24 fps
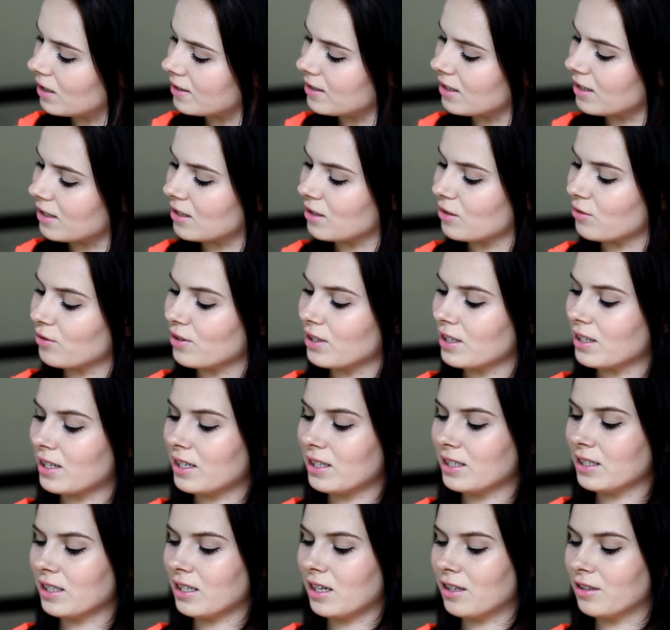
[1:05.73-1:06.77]
nice. I just really
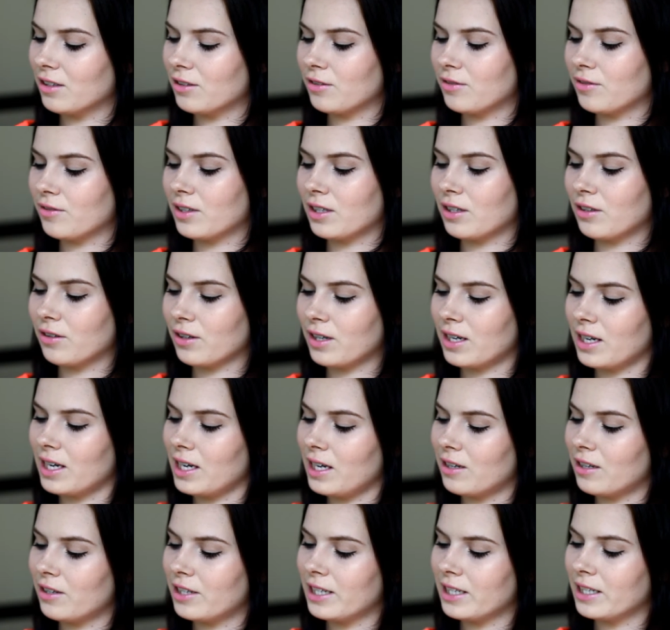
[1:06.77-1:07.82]
like the colour of the green
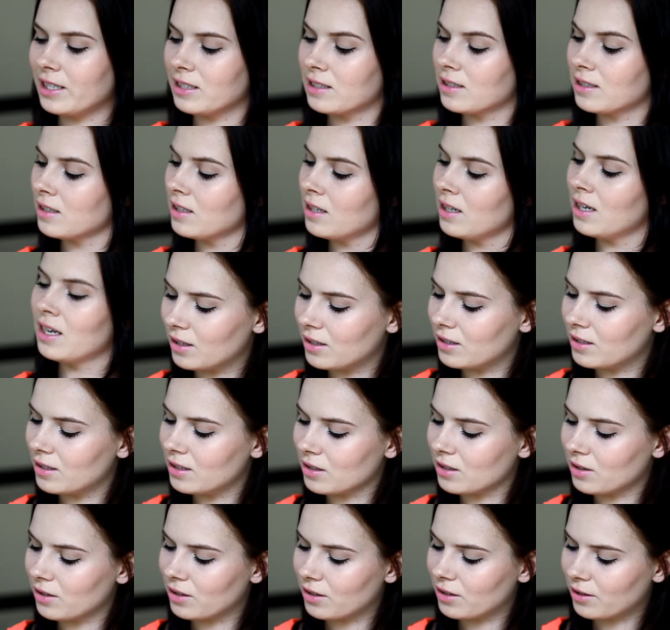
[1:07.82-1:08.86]
earrings. So they've
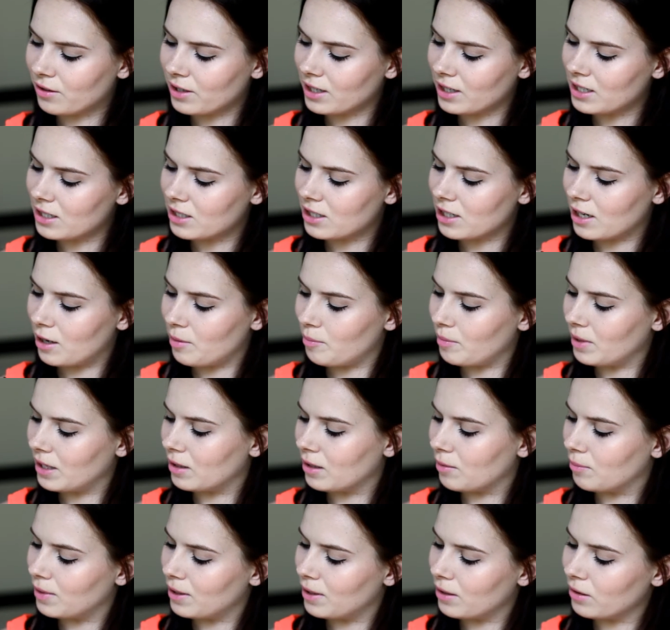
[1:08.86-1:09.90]
just got the green gem
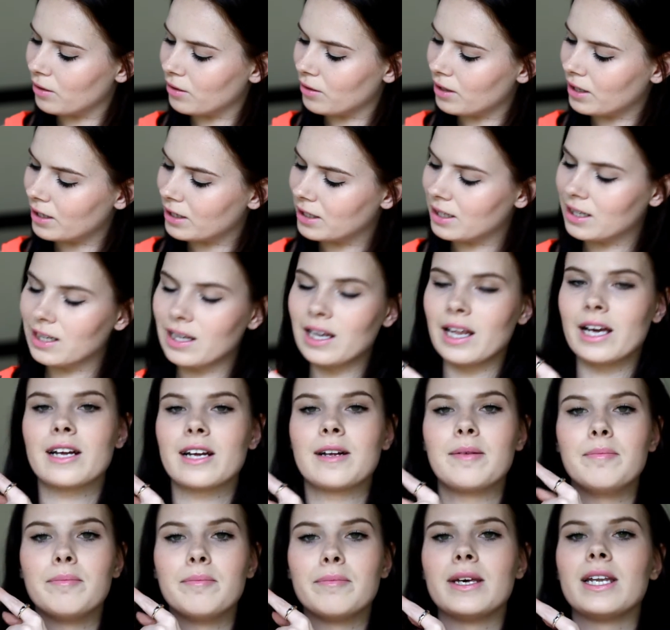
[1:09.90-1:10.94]
in the middle and then
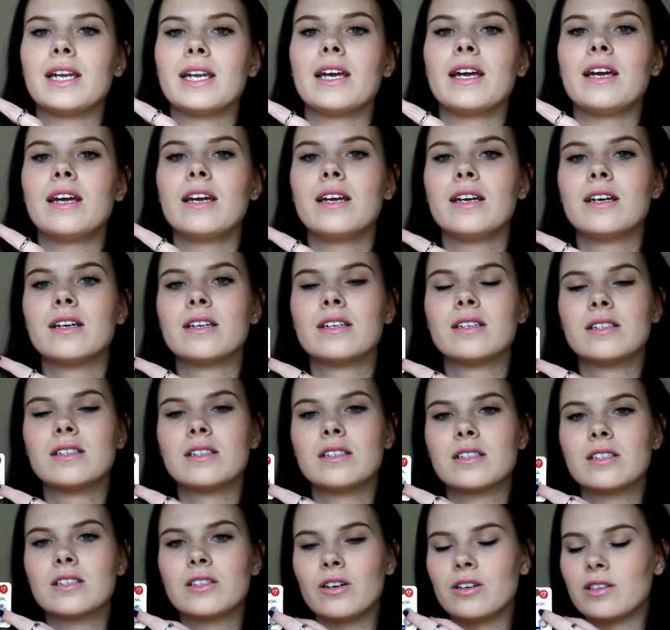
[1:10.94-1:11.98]
like mini
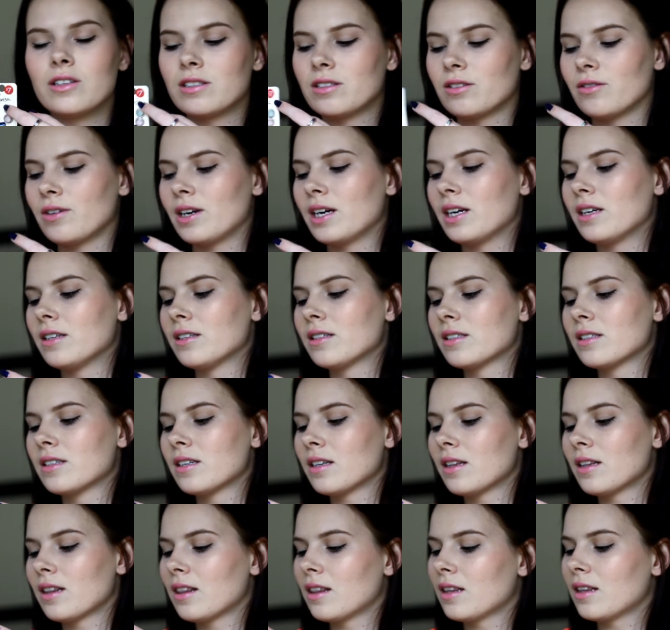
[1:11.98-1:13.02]
stones around
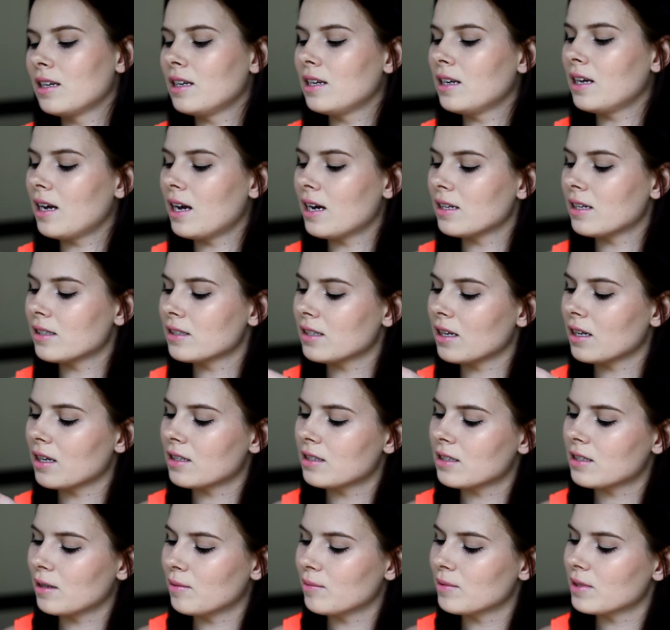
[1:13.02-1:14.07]
the
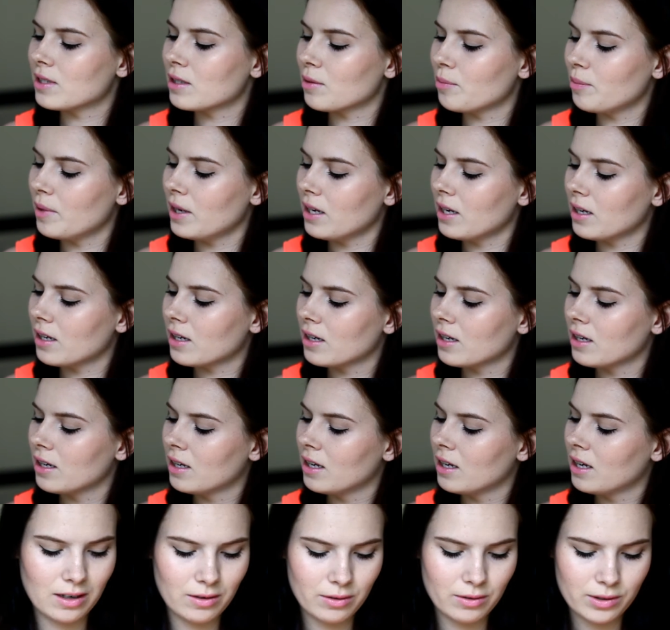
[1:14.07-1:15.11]
outside, same as the pink.
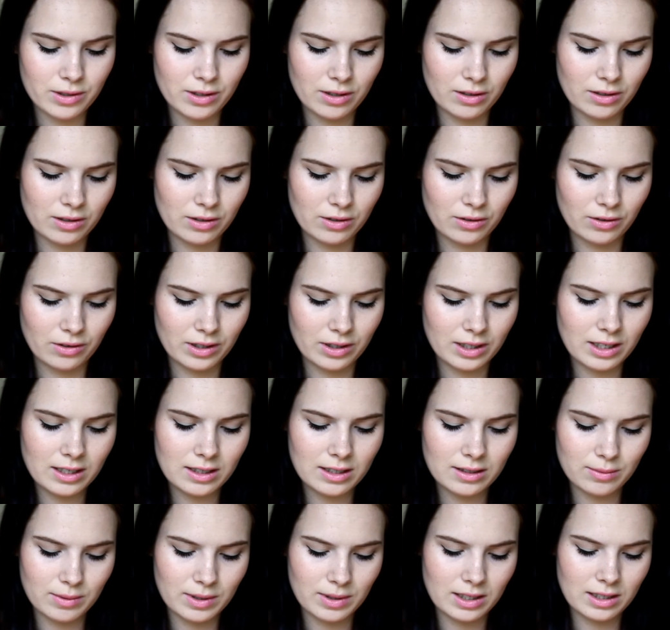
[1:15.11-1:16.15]
I also saw
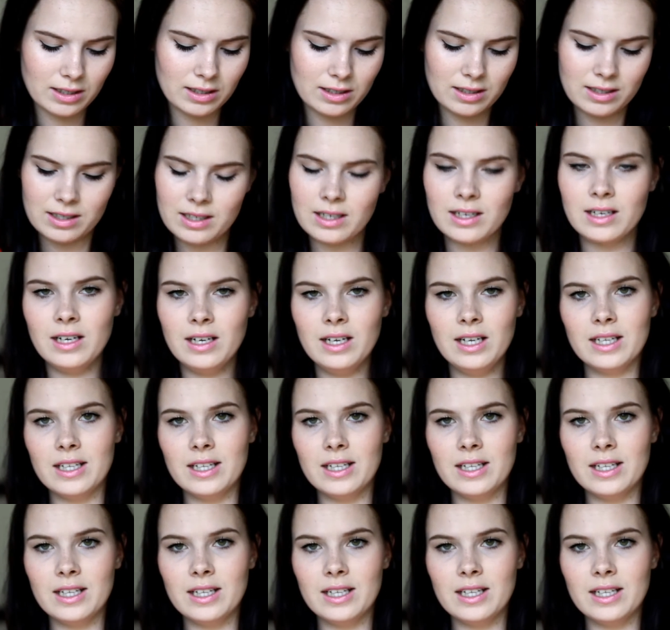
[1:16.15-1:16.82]
these ones.